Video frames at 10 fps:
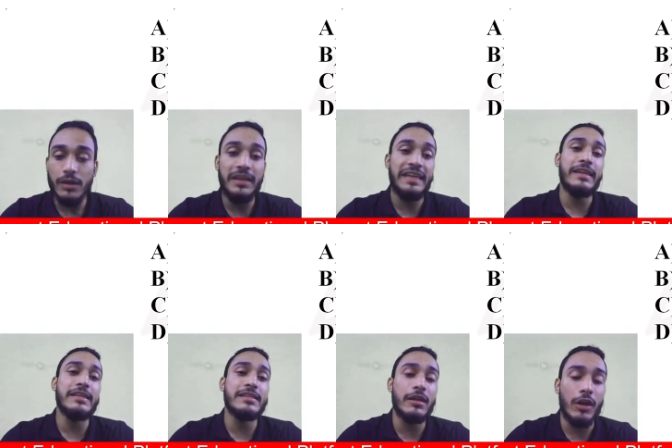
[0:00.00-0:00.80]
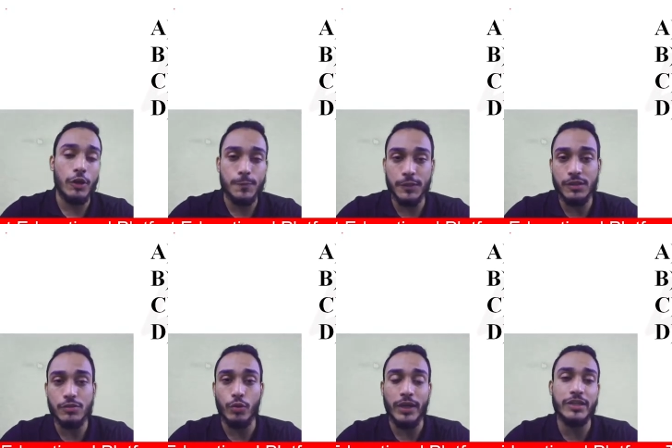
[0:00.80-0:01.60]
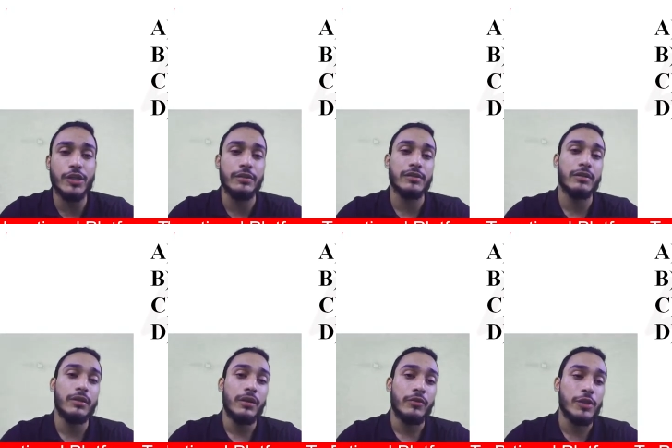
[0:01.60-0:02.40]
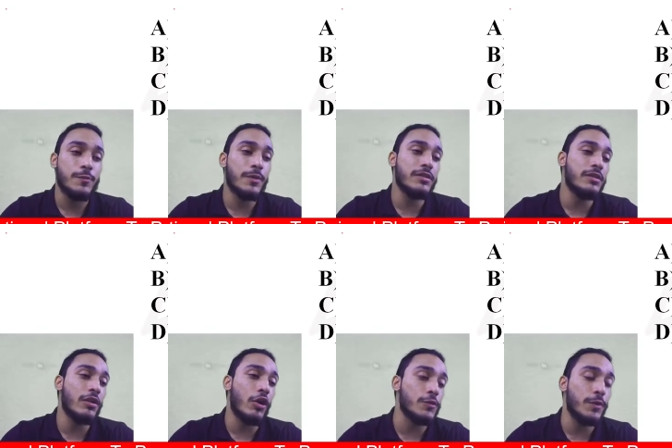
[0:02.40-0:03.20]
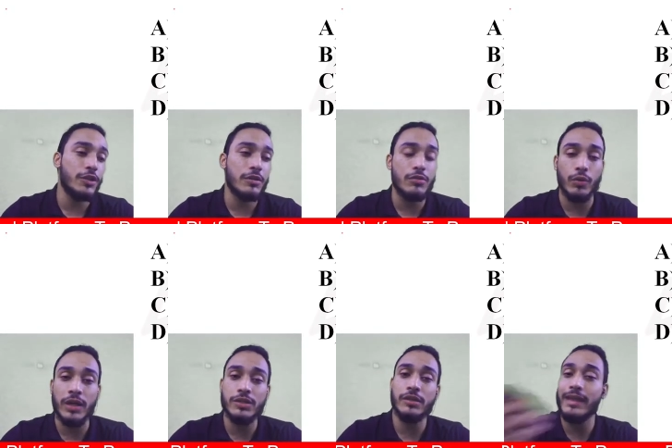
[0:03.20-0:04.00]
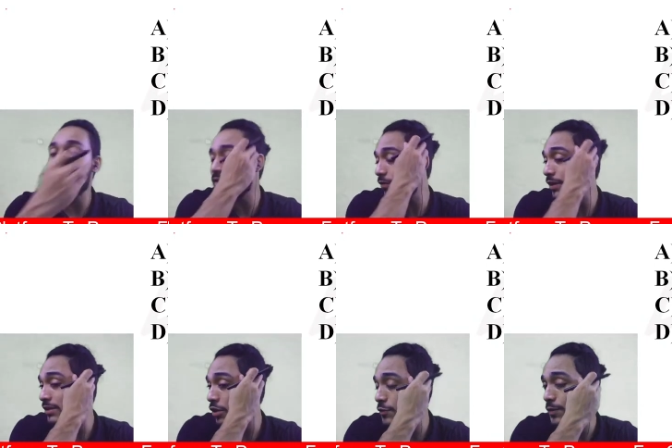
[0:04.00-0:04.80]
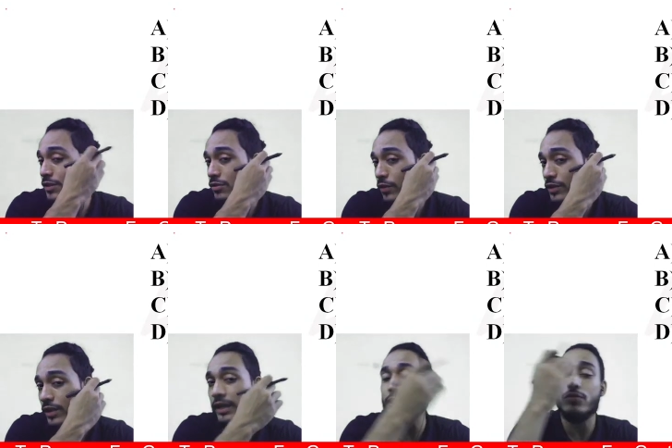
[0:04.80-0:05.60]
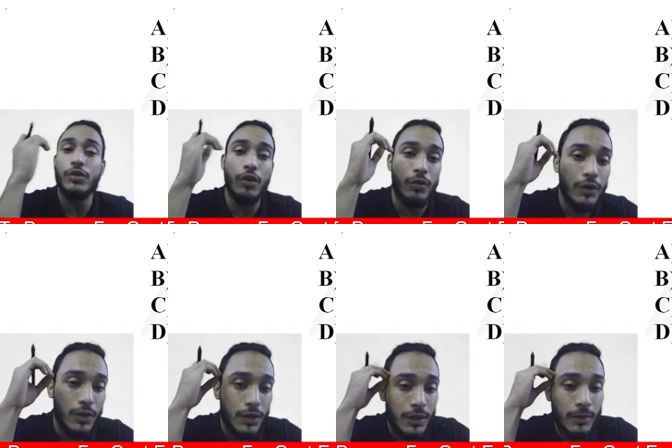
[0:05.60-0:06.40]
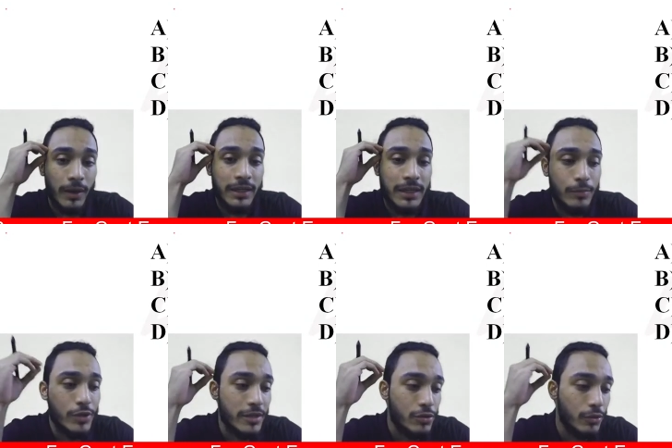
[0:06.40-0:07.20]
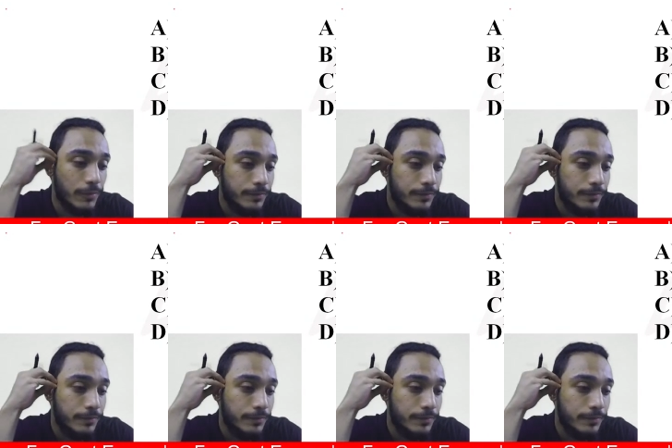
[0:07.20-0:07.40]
Eid is an auspicious occasion. Christmas is an auspicious occasion. Thanksgiving is an auspicious occasion. And I guess we call mane ki bujaisu?